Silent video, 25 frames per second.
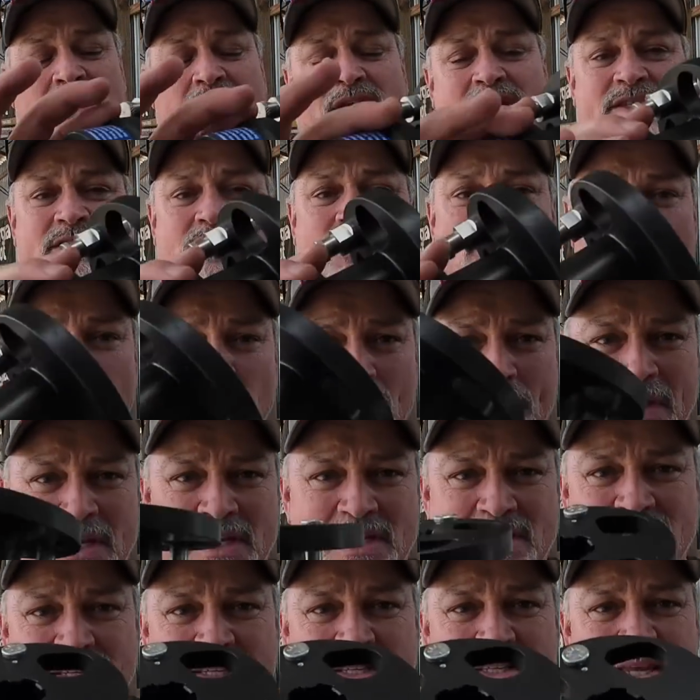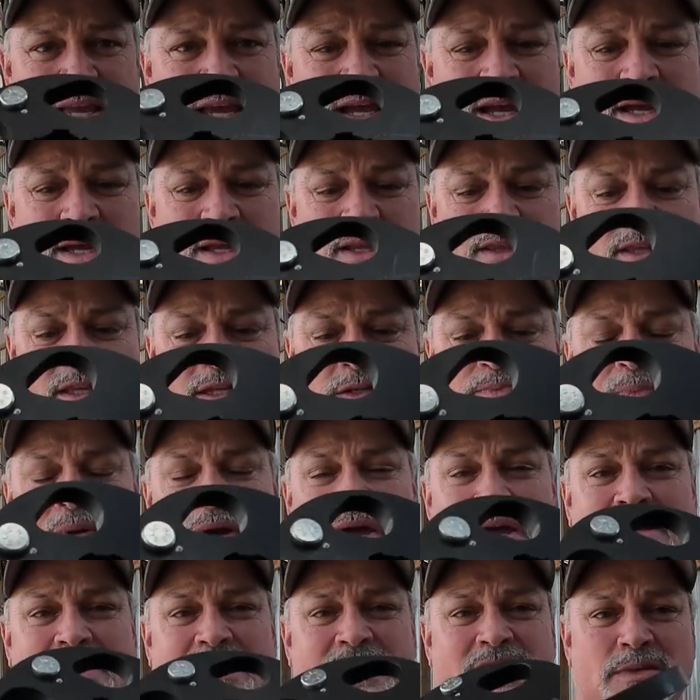It's two pieces. This
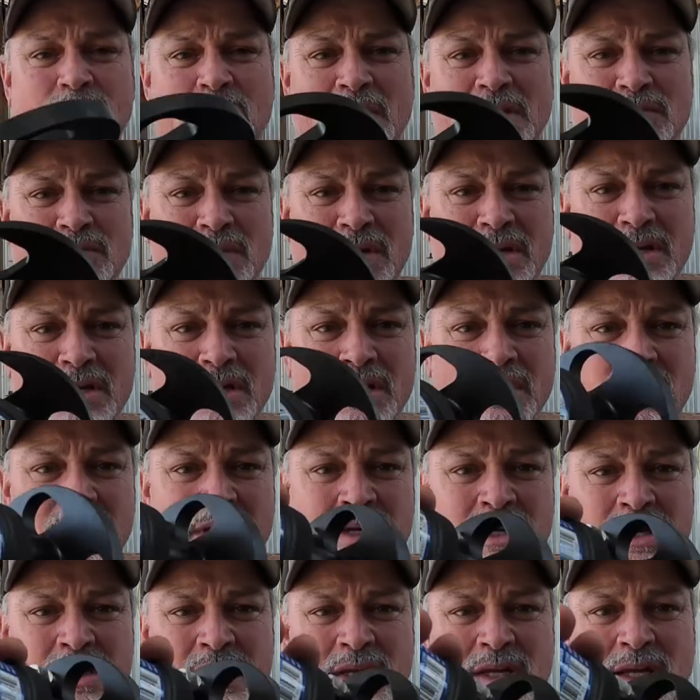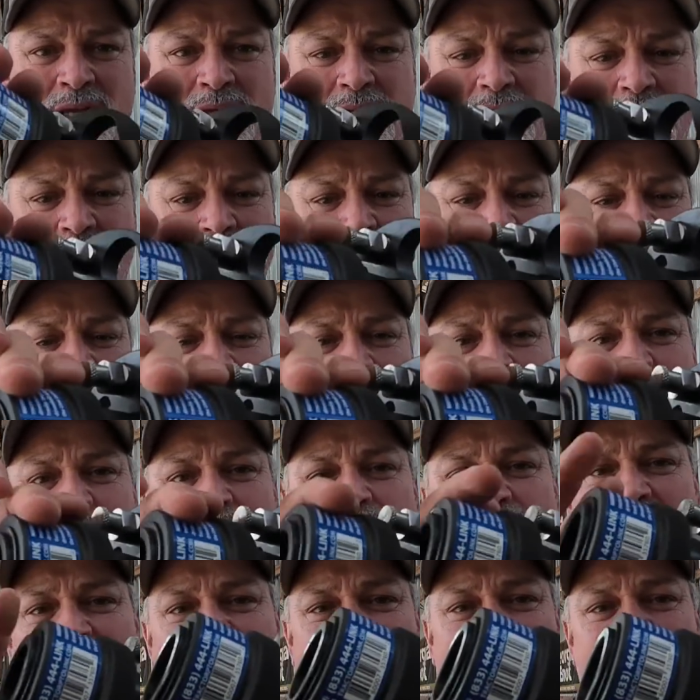piece right here goes onto the
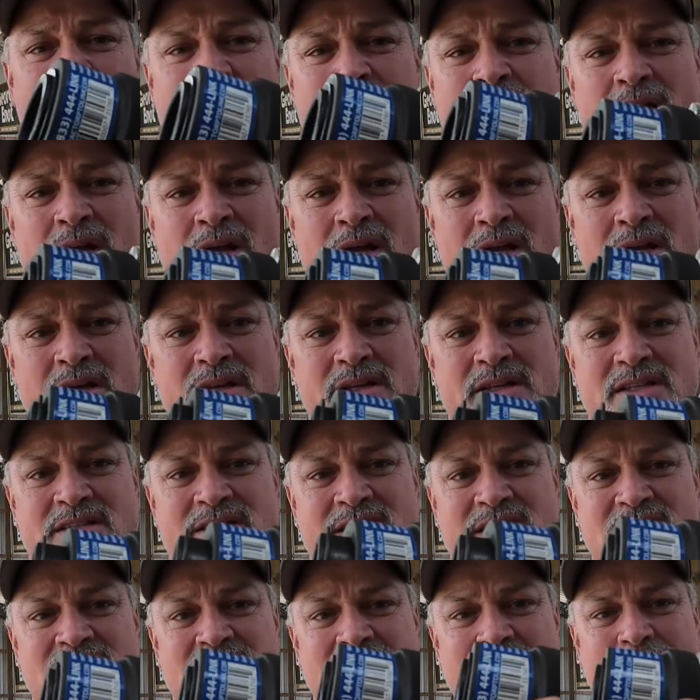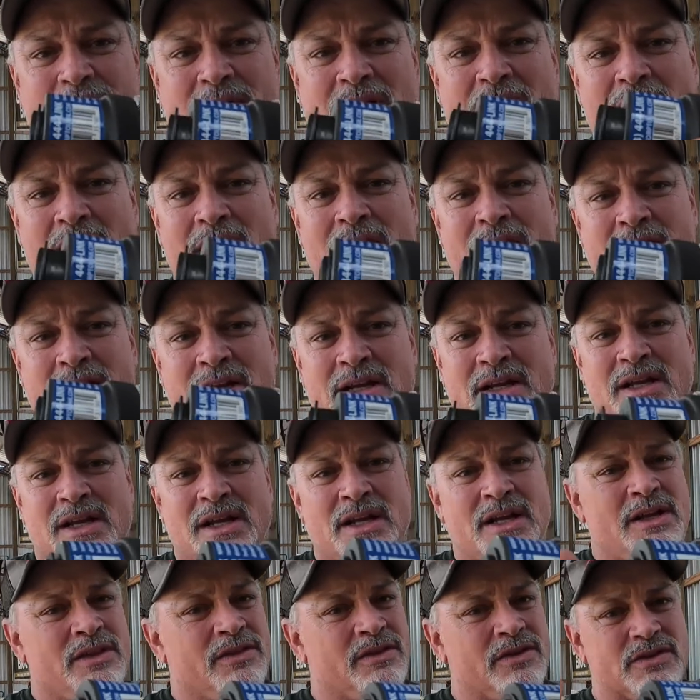tractor. It's a slip collar.
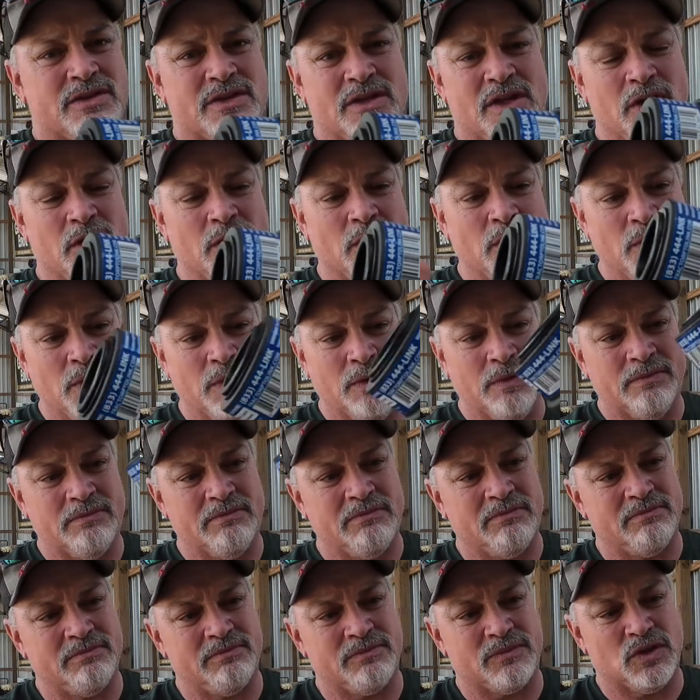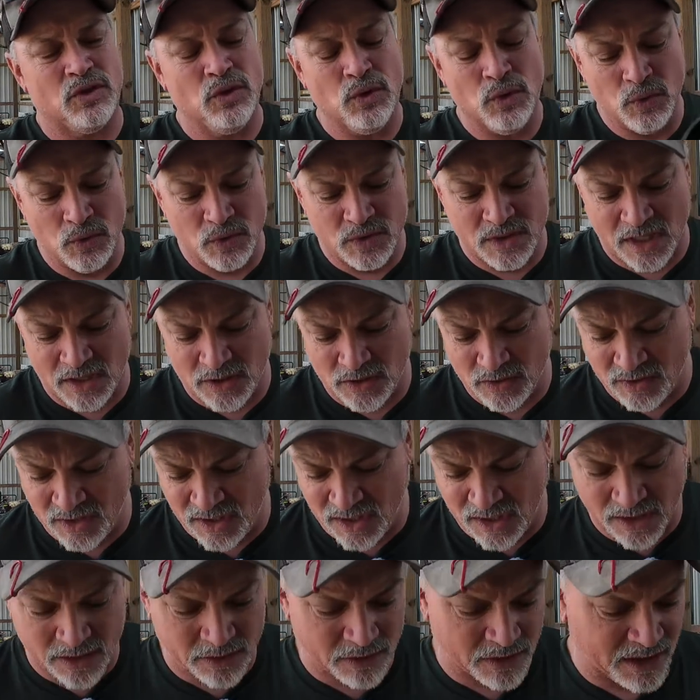There's no tools that you
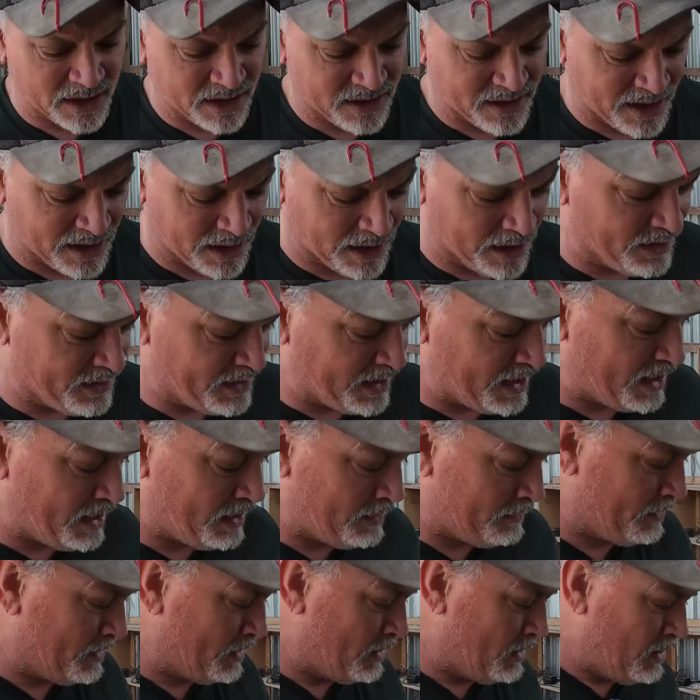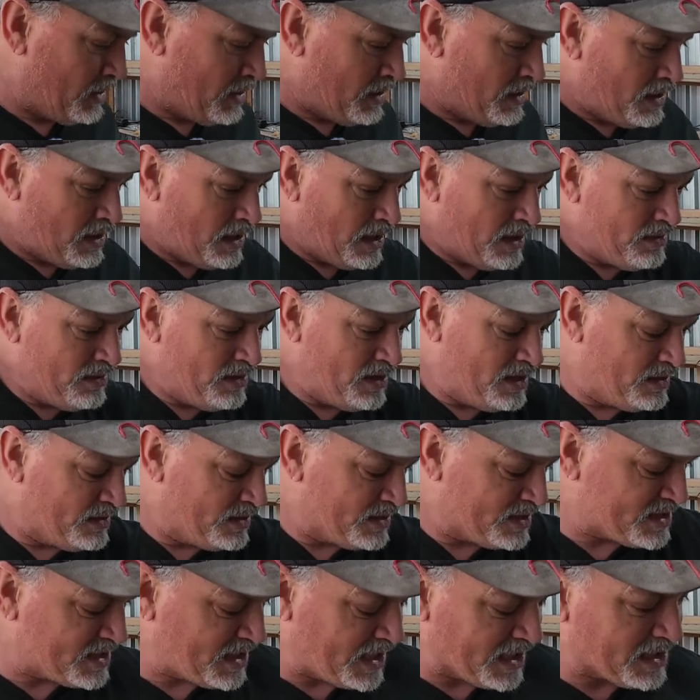need or anything like that. And then the
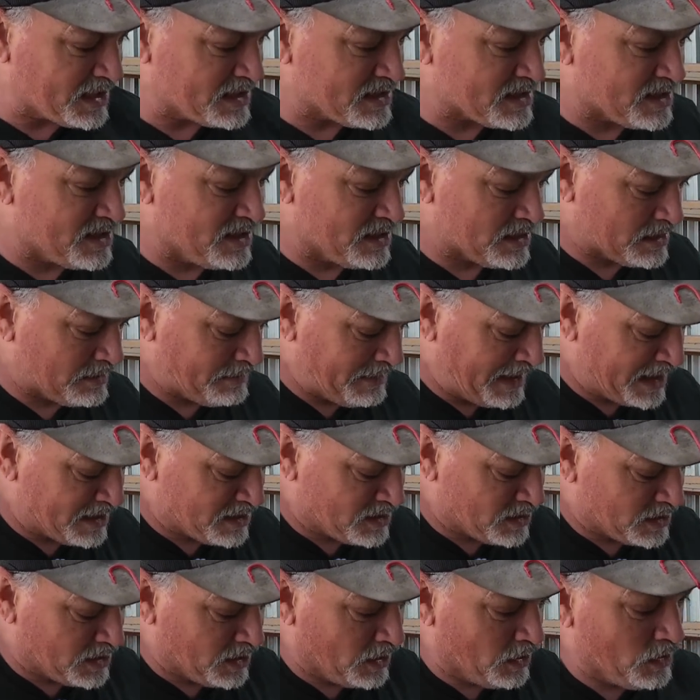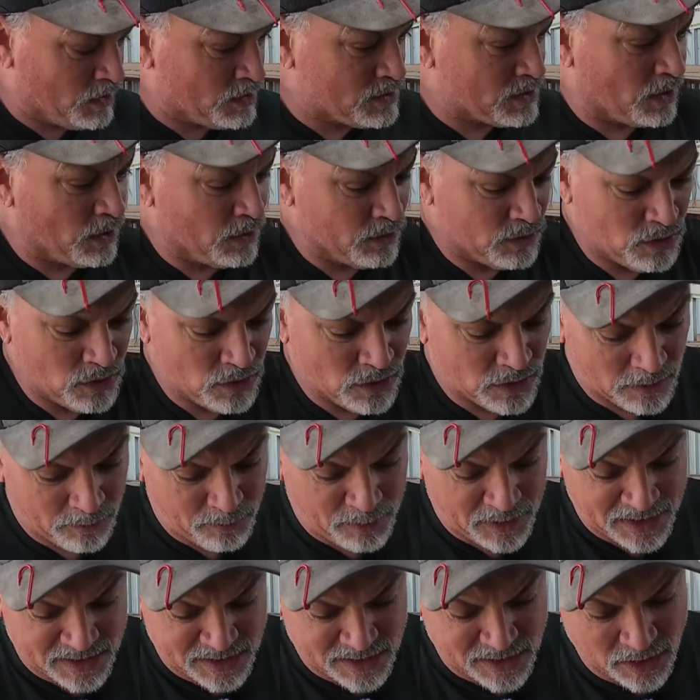second system actually goes onto the
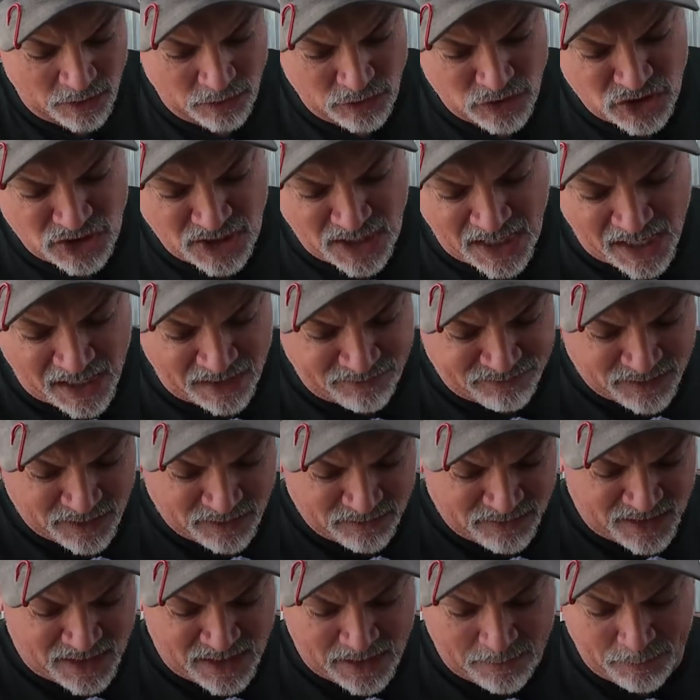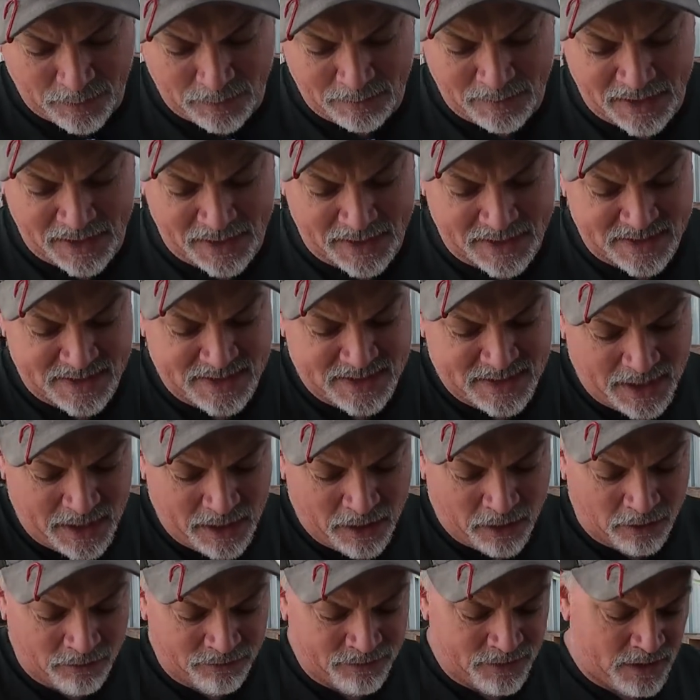PTO shaft of the implement
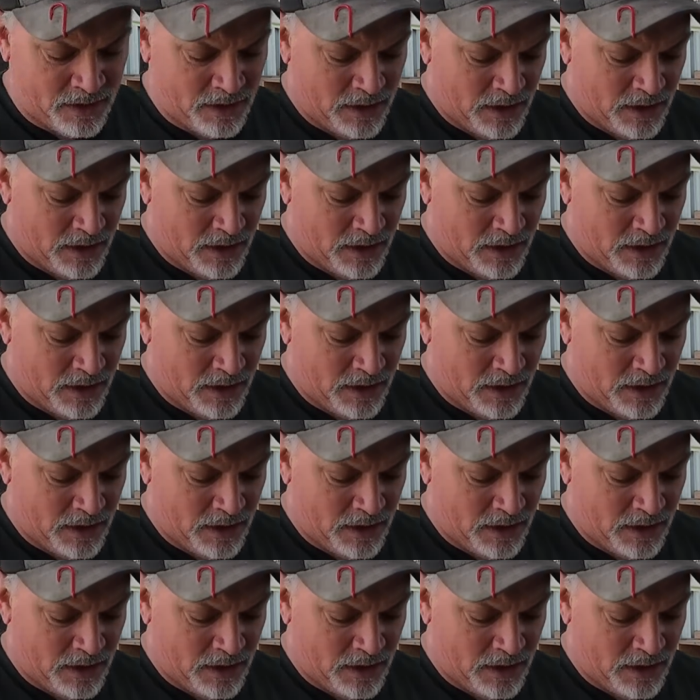itself.